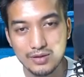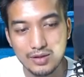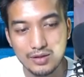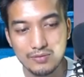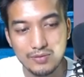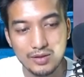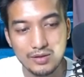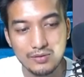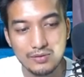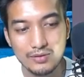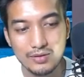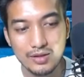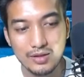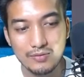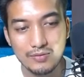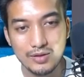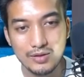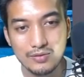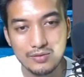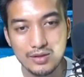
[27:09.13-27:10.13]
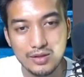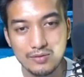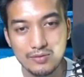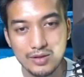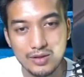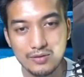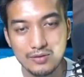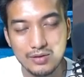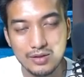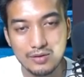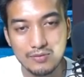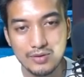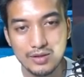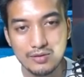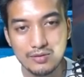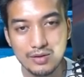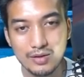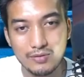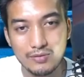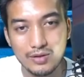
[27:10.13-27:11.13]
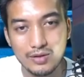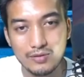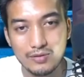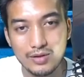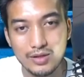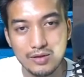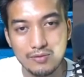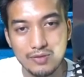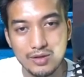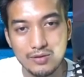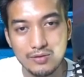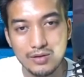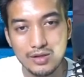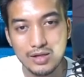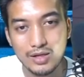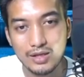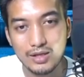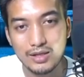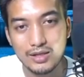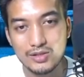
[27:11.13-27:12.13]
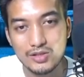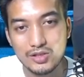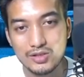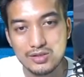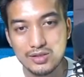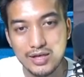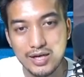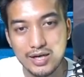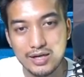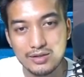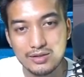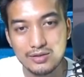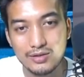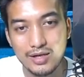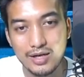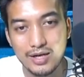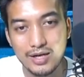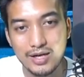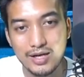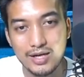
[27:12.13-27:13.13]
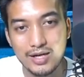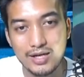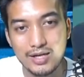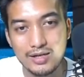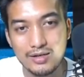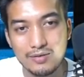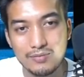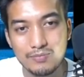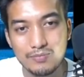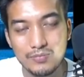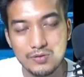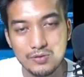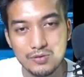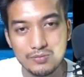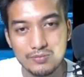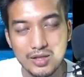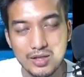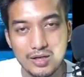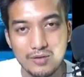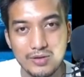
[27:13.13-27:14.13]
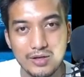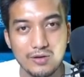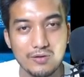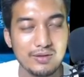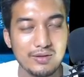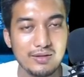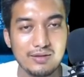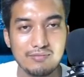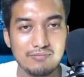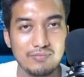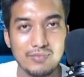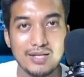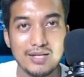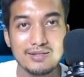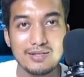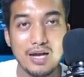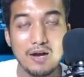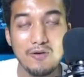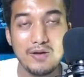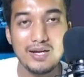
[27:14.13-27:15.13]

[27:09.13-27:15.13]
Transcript: There we go. There we go. There we go. There we go. There we go. There we go. Let's change the character and boom. There we go. That's how it